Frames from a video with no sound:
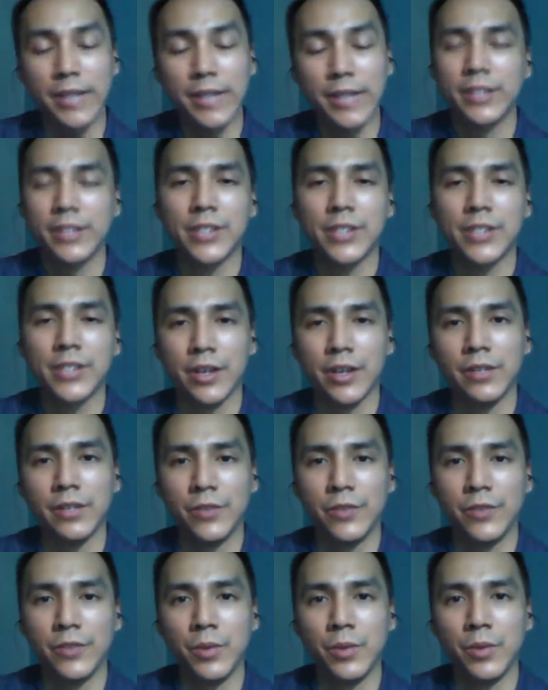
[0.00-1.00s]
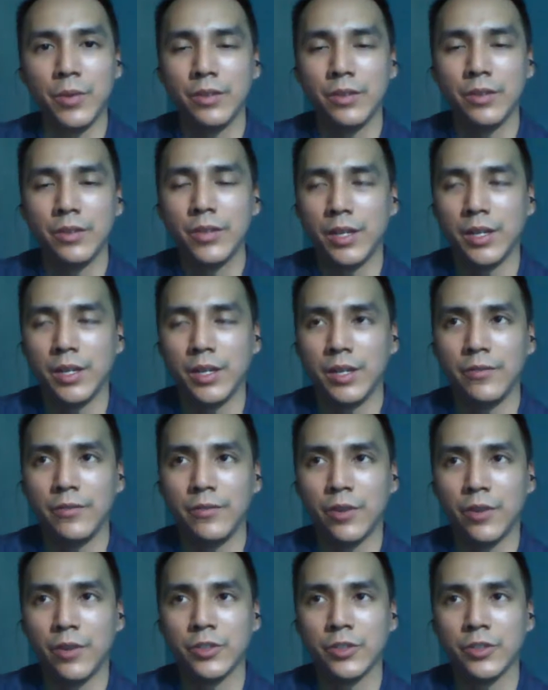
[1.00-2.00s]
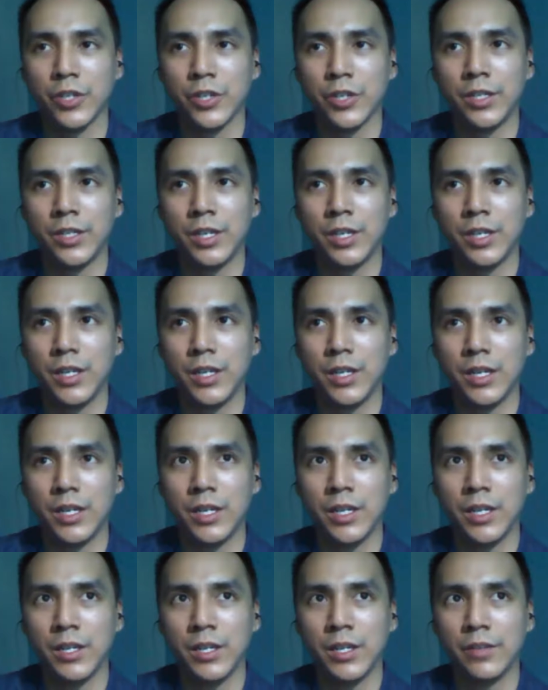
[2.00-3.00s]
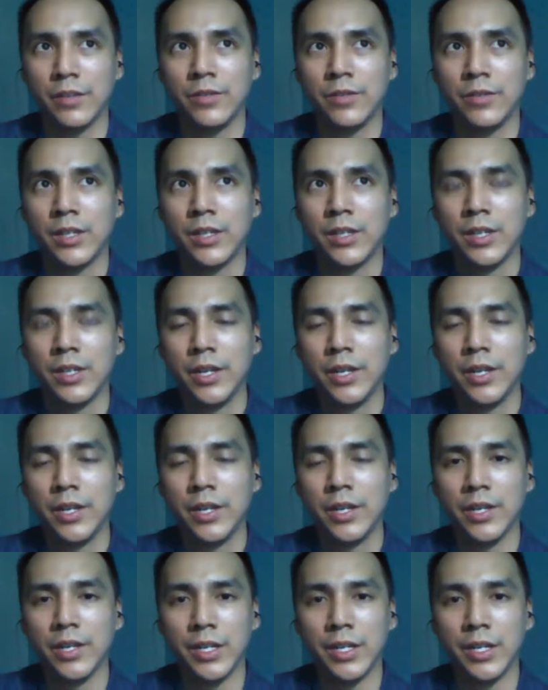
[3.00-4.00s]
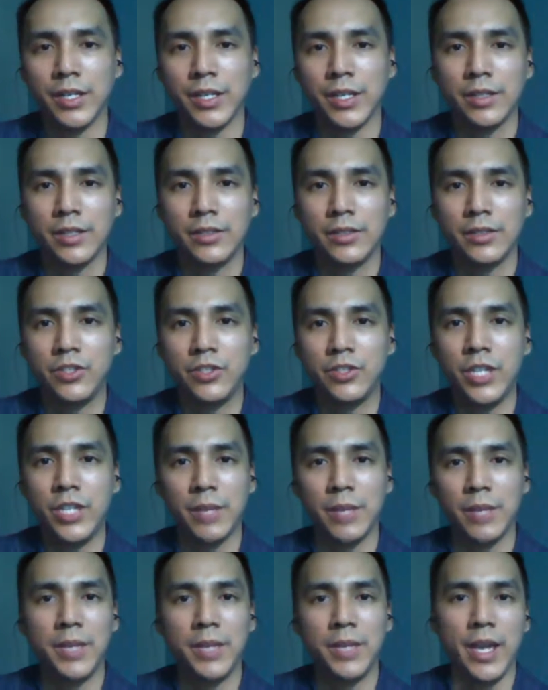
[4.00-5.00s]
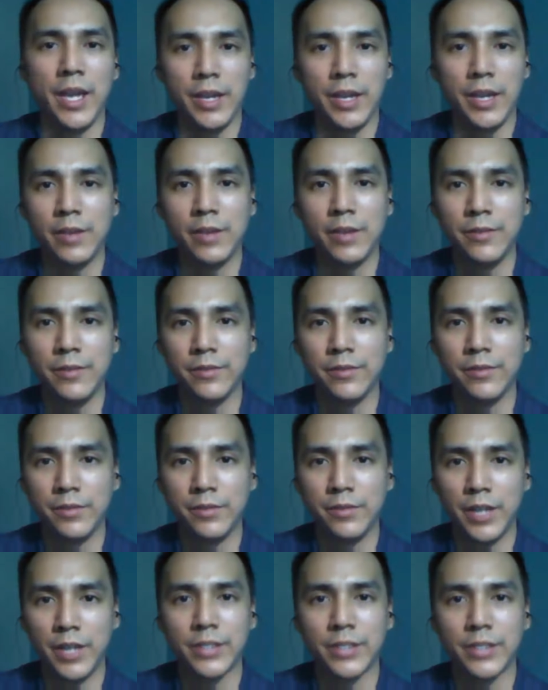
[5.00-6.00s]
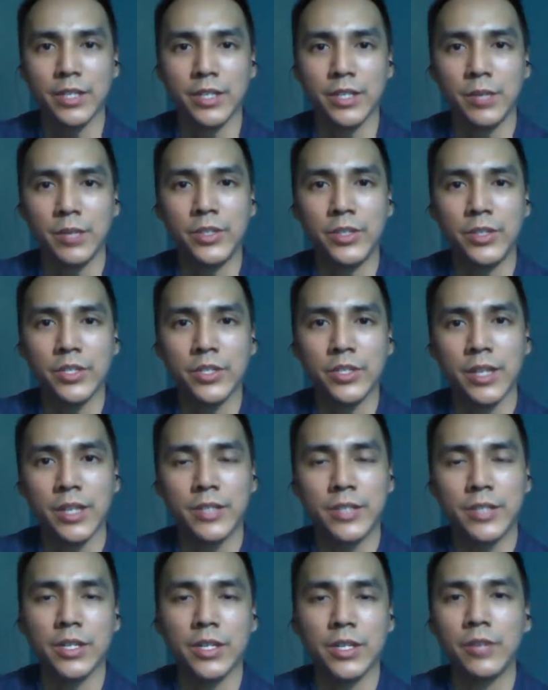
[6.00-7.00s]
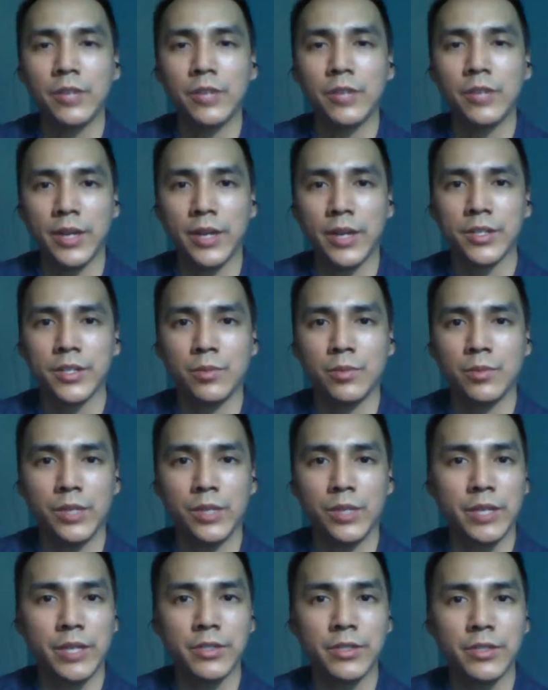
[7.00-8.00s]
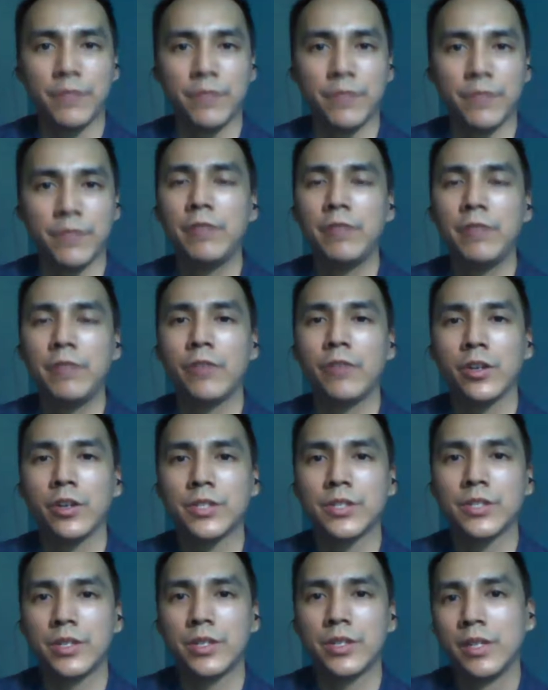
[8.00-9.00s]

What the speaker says: scale, if you will, version of the GMK Godzilla, which is Godzilla 2001. It was the very first